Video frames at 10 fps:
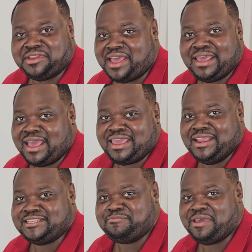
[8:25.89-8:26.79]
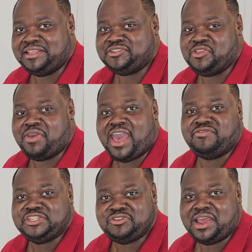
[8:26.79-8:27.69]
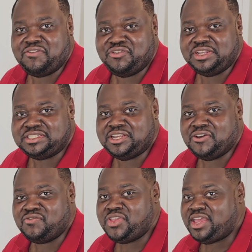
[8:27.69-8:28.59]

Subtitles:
I can't explain it to you. You have to try it for yourself.